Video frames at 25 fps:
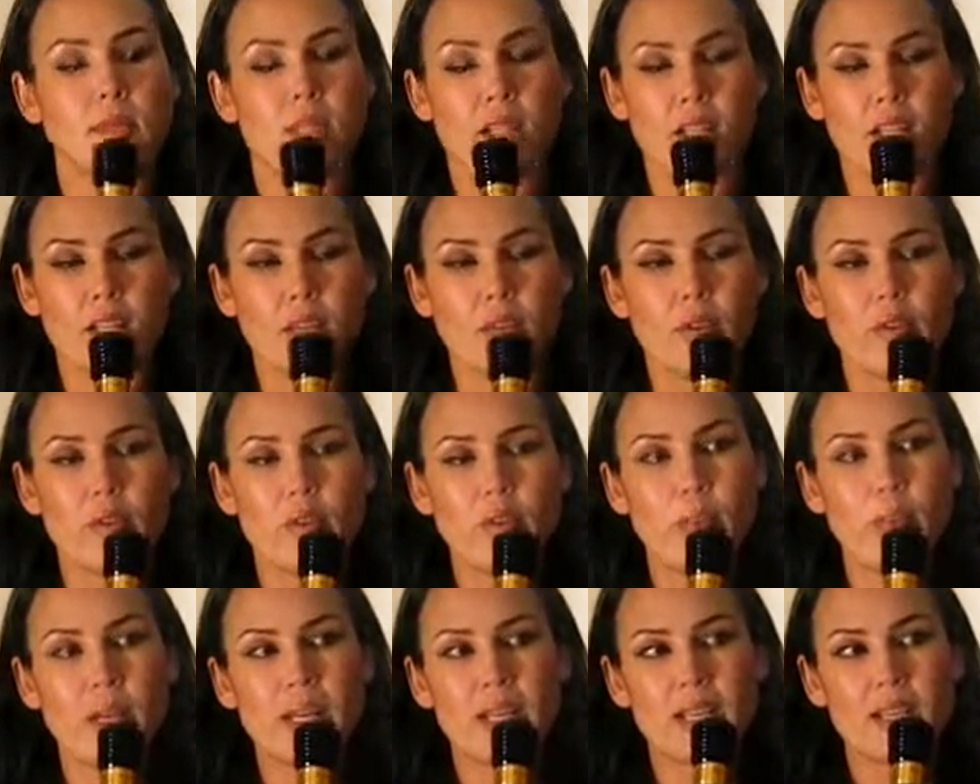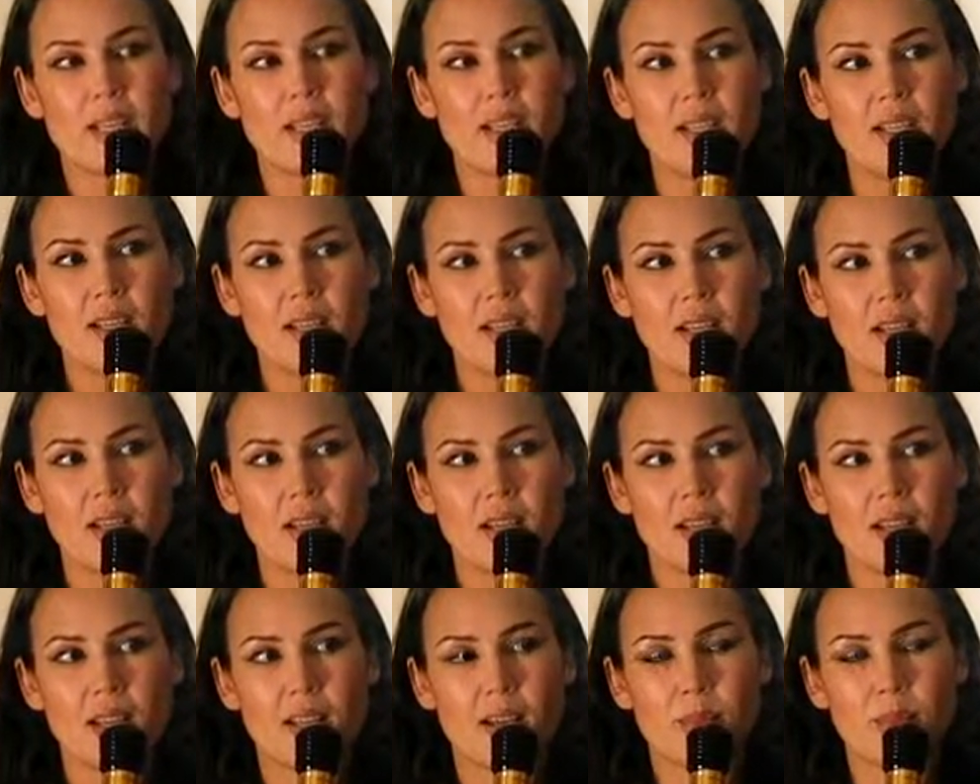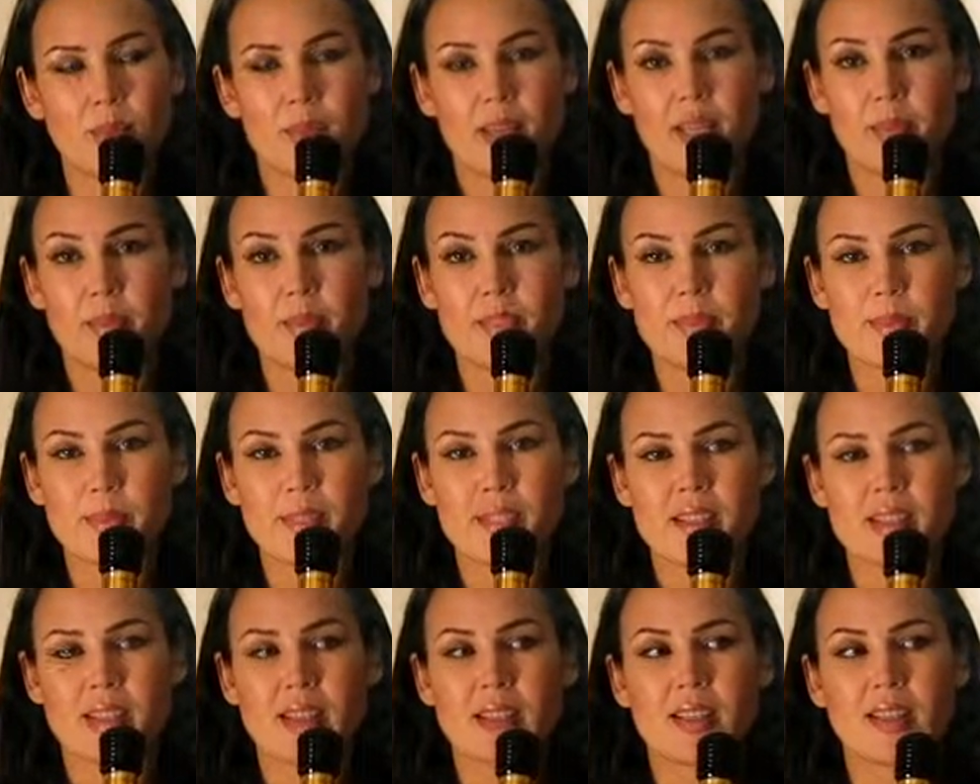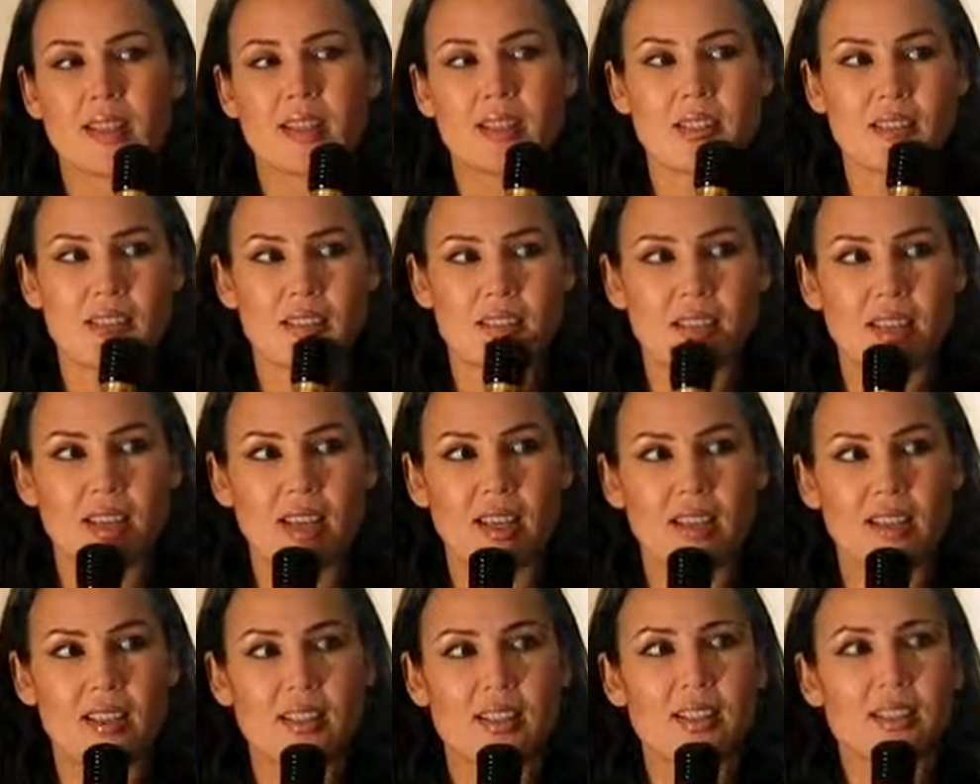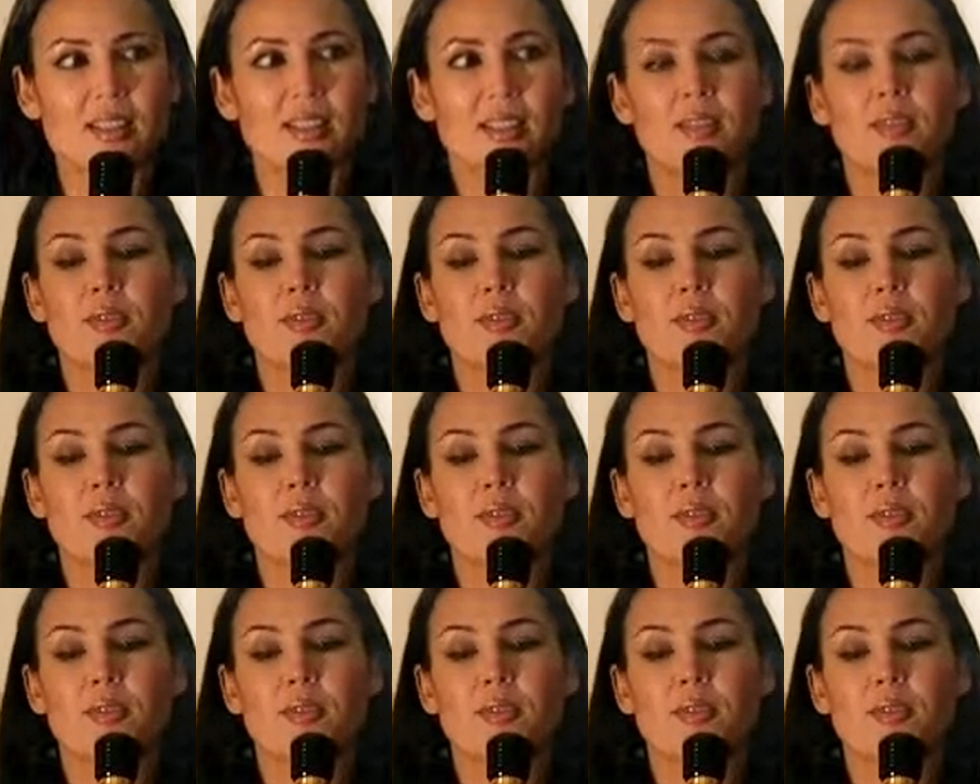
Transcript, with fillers: Hello everybody, my name is Misty, and